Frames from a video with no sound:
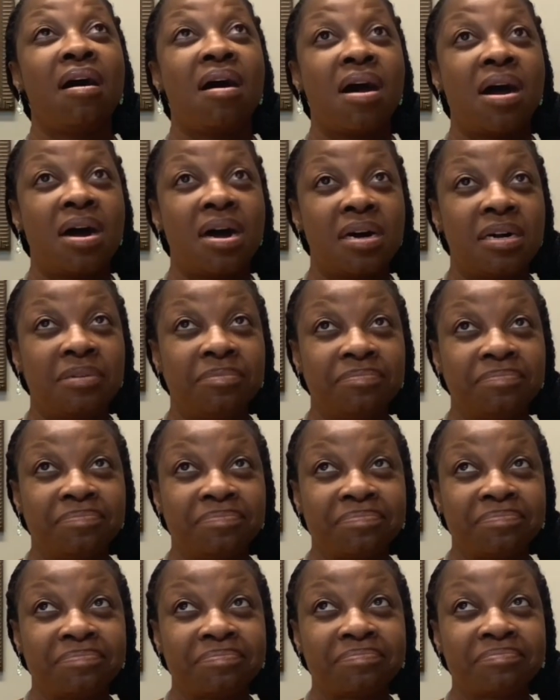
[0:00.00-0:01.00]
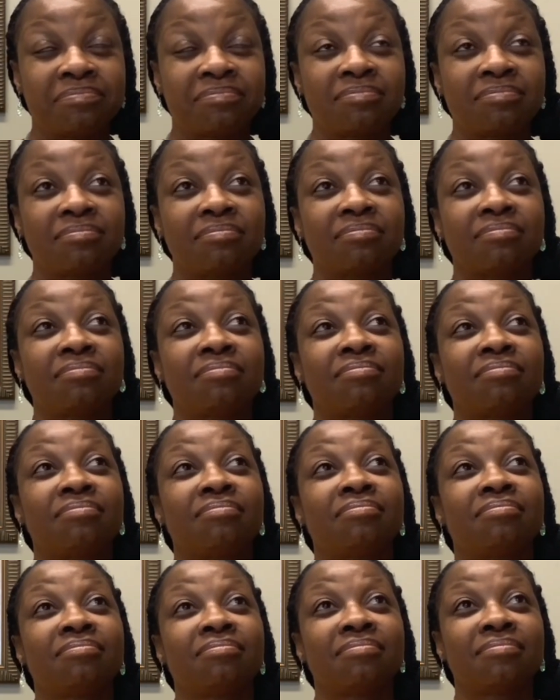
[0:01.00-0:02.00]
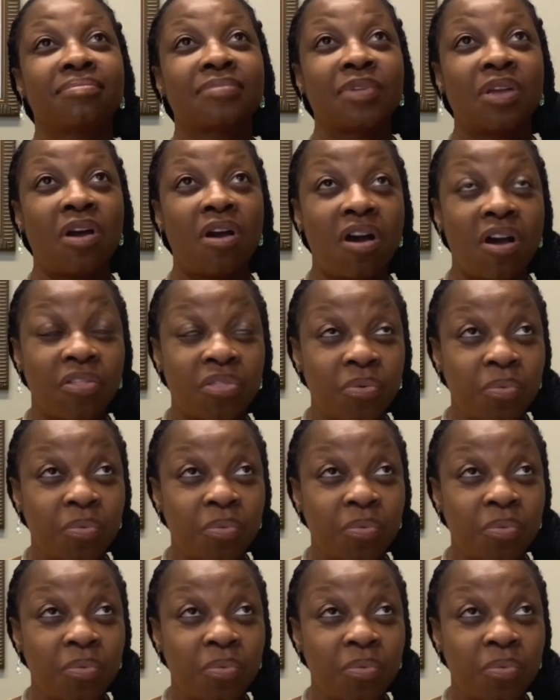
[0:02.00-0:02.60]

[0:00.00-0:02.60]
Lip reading: all